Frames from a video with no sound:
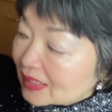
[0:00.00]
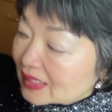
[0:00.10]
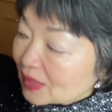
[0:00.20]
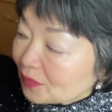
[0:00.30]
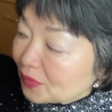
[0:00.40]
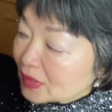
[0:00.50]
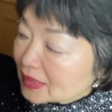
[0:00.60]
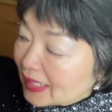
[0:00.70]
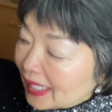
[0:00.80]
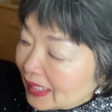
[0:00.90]
the
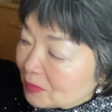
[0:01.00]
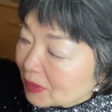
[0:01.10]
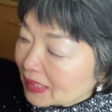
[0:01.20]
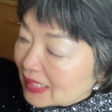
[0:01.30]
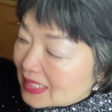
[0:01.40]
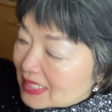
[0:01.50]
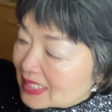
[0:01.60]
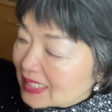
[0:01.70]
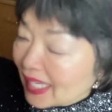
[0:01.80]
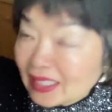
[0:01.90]
first line, but
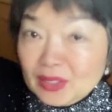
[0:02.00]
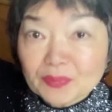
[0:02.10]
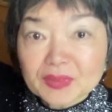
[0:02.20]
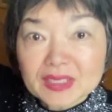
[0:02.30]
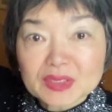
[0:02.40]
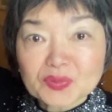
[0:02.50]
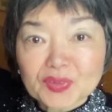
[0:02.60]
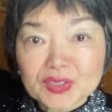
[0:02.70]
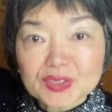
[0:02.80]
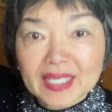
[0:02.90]
inside of this
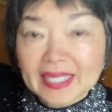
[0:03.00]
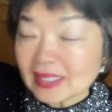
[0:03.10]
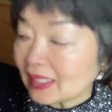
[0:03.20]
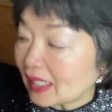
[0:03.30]
first line,